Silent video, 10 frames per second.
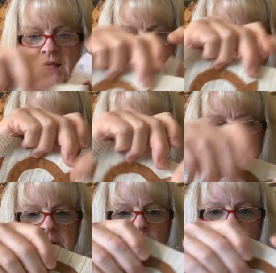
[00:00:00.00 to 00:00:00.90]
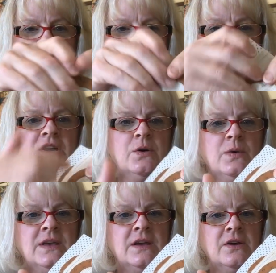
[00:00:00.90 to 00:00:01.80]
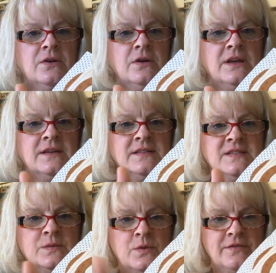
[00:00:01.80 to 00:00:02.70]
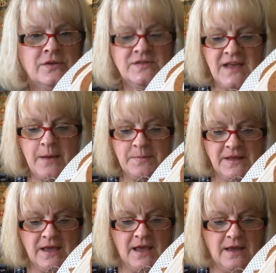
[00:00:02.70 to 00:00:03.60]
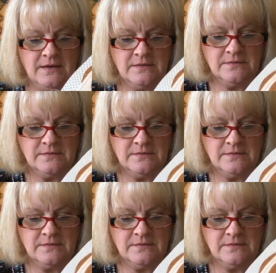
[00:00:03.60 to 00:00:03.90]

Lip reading: This little window here is reverse applique.